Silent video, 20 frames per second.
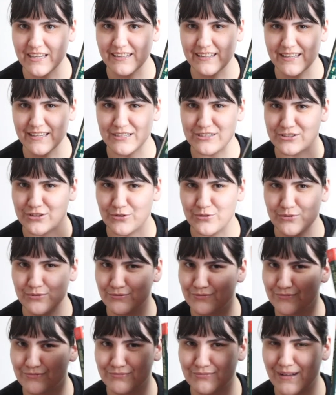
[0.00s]

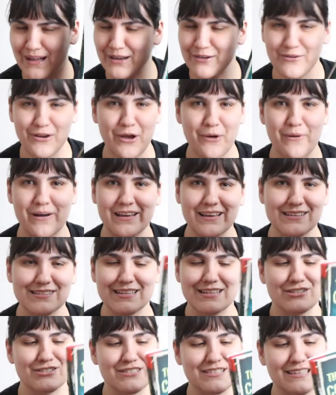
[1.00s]
I
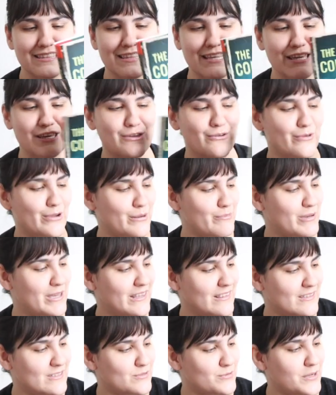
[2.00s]
guess I just didn't think you were gonna
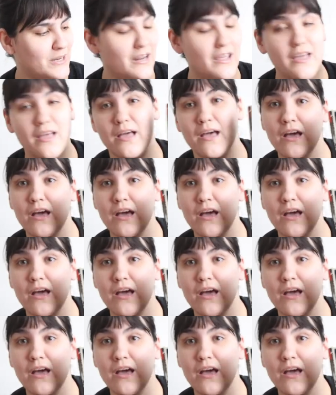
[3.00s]
pick this one.